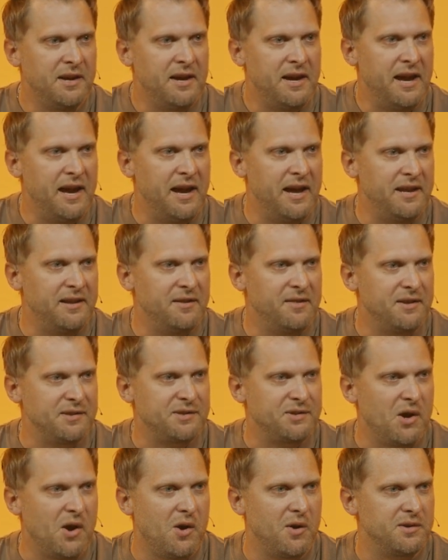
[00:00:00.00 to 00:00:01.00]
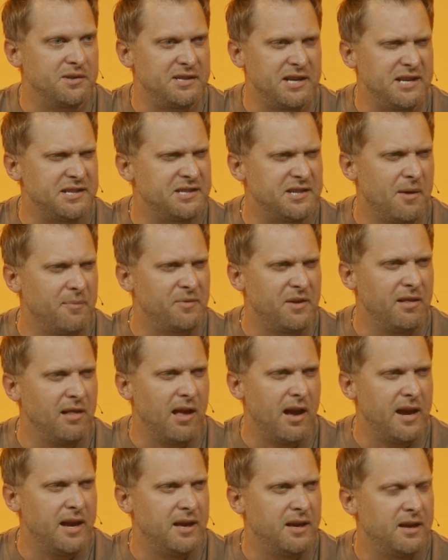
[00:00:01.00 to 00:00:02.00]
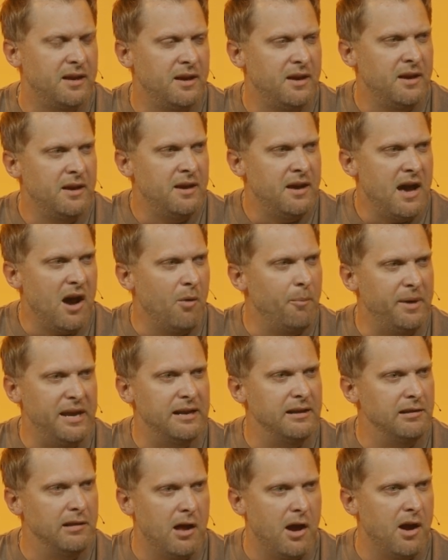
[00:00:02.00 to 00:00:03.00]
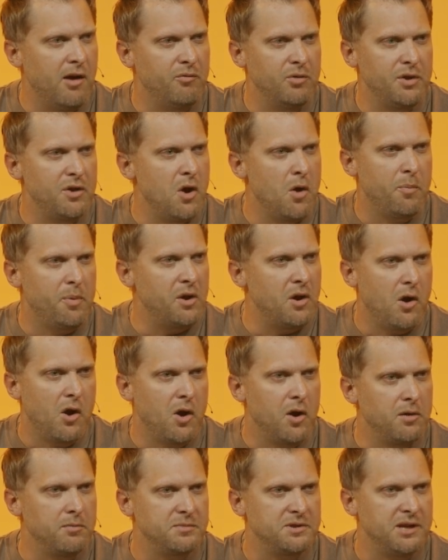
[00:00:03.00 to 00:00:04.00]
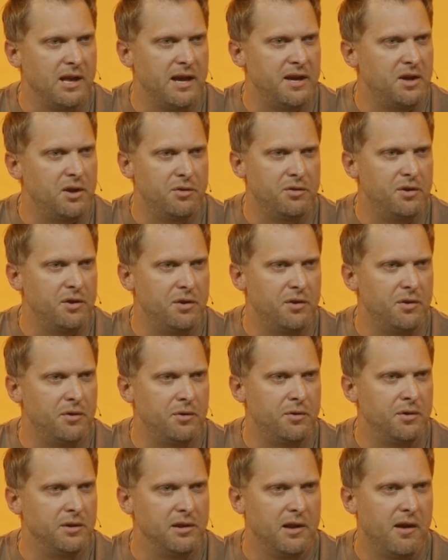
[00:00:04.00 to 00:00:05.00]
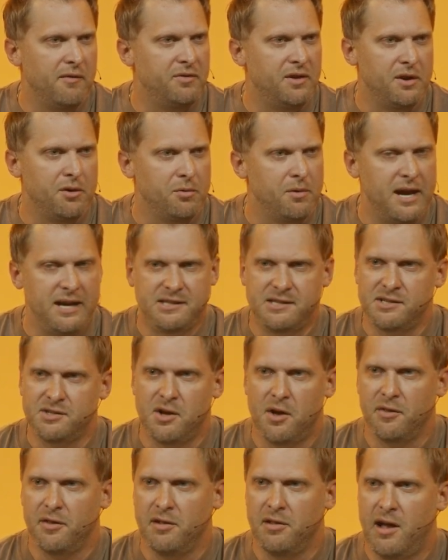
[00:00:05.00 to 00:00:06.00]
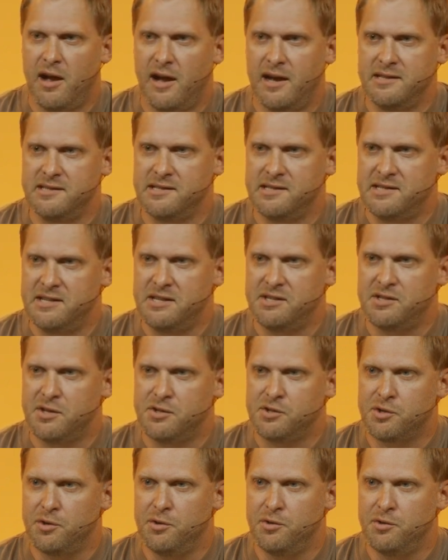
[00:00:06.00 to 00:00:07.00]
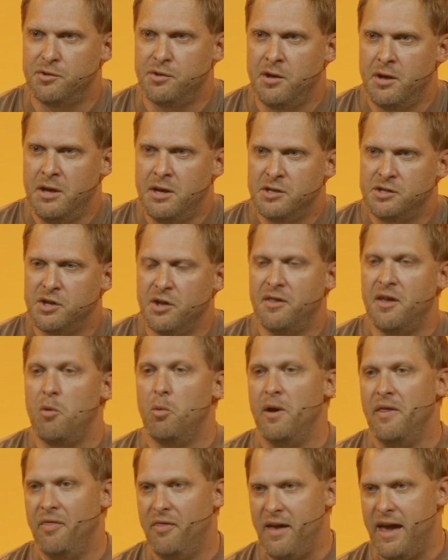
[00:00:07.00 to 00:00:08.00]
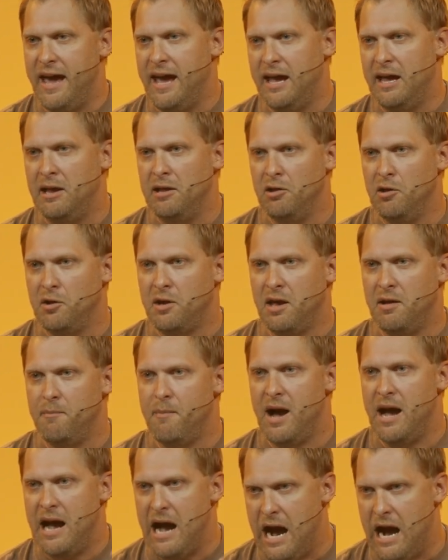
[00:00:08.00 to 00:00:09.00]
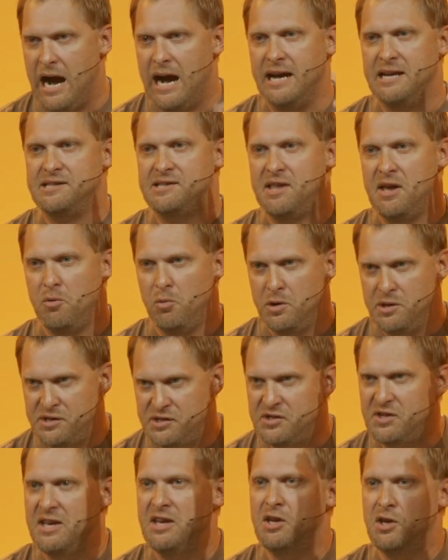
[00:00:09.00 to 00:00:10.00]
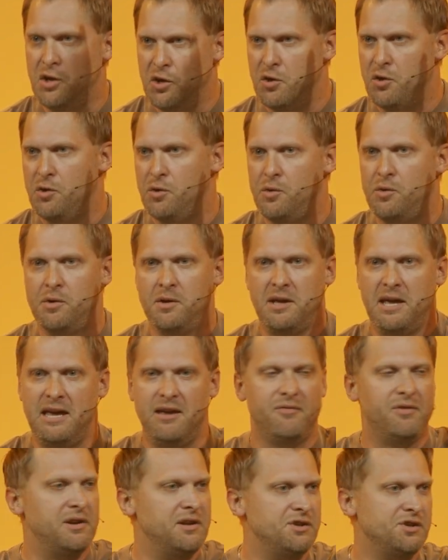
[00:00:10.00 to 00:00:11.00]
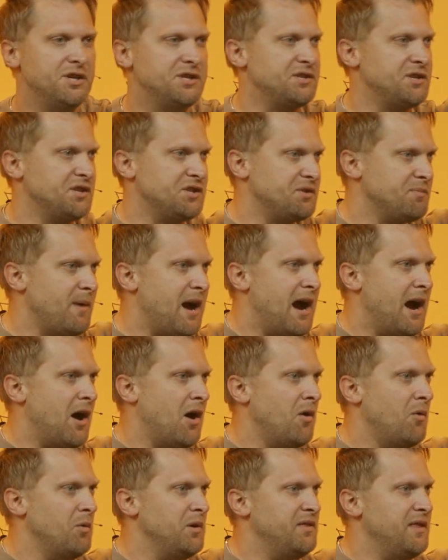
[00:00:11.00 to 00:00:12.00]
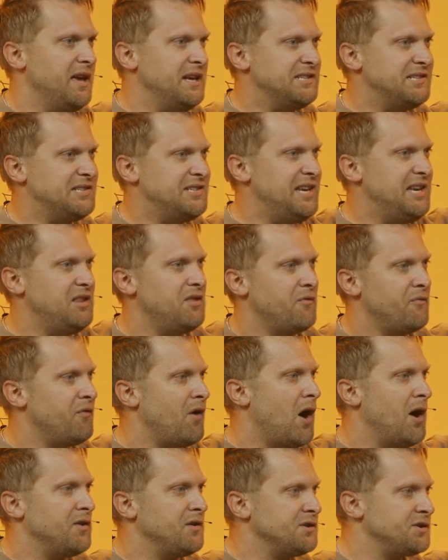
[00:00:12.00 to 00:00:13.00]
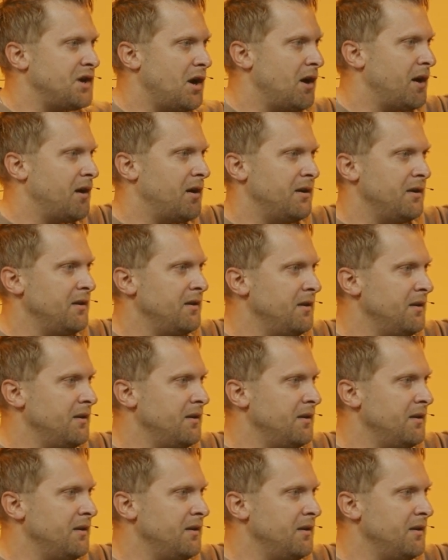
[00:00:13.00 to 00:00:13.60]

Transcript: And the song says something like, Help me to love with open arms like you do, a love that erases all the lines and sees the truth, so that when they look in my eyes, they would see you. Even in just a smile, would they see the Father's heart?